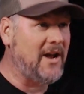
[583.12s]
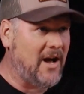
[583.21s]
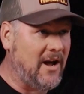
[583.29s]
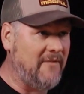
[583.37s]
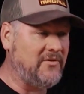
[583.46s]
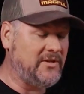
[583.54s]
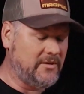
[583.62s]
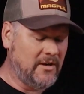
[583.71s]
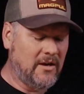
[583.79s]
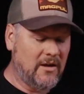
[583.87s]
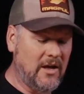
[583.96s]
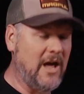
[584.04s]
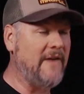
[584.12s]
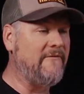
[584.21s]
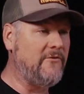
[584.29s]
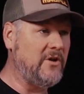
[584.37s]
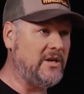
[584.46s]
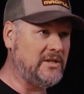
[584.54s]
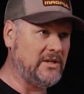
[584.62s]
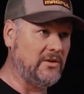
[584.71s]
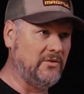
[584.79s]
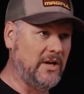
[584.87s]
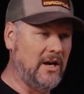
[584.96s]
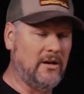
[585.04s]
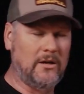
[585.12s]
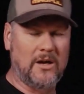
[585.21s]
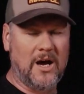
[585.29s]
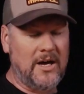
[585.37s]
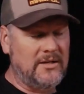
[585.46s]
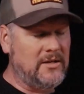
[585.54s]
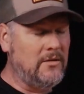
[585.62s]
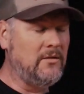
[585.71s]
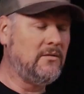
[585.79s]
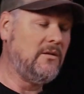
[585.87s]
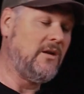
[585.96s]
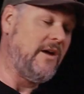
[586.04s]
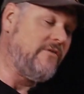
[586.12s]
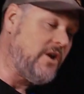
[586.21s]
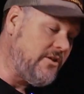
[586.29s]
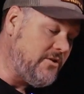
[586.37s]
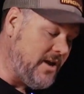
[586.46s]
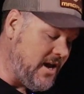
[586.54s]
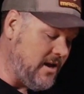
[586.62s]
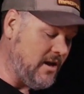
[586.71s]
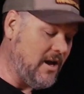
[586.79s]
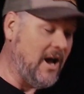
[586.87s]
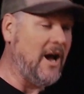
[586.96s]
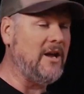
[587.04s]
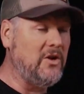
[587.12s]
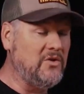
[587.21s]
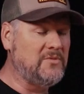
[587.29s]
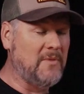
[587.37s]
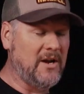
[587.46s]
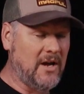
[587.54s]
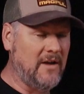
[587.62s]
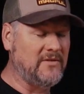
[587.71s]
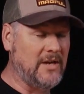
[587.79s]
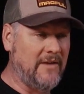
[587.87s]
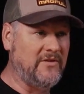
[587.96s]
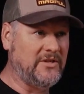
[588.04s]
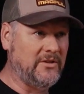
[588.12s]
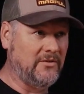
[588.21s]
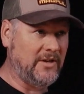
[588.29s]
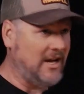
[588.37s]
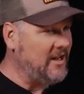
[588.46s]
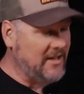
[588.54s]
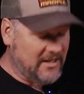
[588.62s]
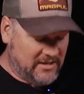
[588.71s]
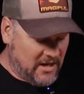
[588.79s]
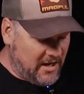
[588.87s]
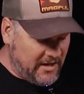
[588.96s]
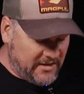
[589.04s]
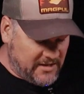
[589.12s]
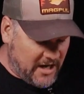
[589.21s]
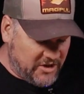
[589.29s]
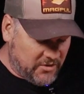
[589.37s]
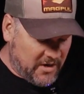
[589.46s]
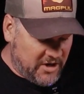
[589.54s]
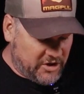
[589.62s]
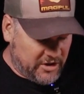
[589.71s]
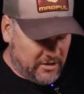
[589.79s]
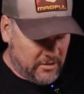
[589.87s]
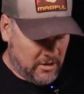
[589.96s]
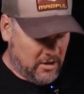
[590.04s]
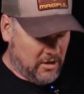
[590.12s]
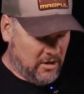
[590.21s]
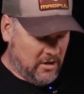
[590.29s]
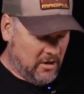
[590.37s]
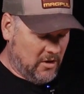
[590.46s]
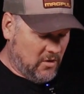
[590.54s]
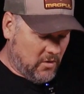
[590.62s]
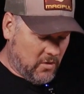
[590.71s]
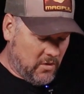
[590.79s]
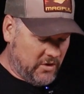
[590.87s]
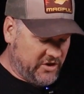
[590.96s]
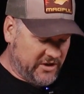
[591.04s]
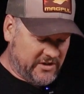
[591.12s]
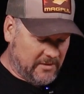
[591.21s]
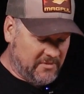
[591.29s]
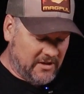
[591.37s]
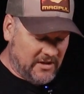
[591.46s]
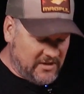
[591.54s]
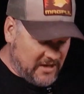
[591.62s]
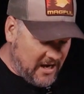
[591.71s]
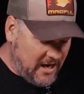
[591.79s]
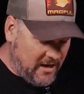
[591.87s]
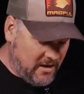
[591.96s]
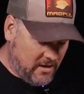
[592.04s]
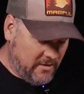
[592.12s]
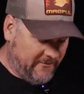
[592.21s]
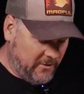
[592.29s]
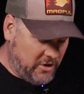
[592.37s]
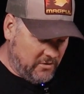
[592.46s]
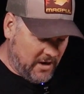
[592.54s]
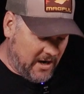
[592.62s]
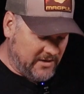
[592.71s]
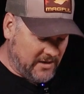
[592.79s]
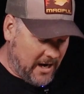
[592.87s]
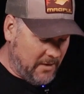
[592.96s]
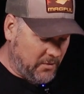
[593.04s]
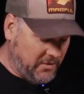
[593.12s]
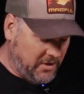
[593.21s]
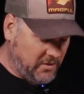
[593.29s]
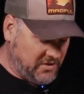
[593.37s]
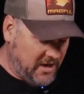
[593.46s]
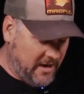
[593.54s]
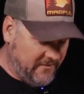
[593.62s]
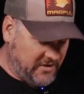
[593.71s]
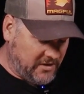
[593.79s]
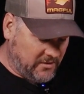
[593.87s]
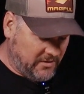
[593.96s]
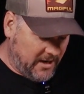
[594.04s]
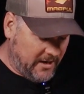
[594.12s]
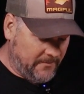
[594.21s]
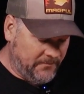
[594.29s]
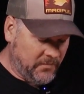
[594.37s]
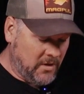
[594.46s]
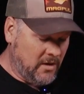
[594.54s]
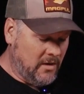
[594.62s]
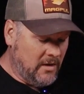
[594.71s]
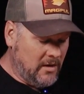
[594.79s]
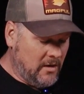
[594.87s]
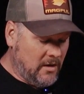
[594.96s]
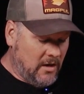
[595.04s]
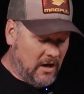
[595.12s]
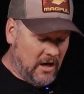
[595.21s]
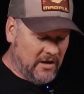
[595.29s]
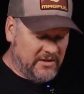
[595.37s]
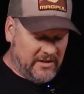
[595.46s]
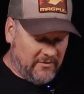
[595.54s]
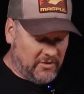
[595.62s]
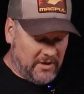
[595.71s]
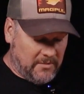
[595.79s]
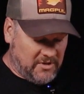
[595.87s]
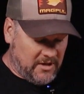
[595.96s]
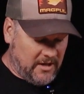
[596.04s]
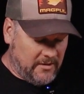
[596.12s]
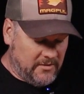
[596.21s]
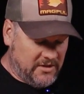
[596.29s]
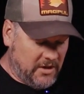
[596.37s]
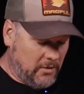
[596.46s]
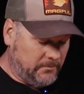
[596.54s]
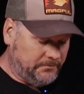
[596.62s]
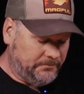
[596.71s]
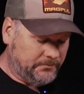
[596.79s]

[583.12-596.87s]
knives every single day. Not every other day. I use my knives every single day, and that's not an exaggeration or just something to say for you guys. I really use it every single day, several times a day. So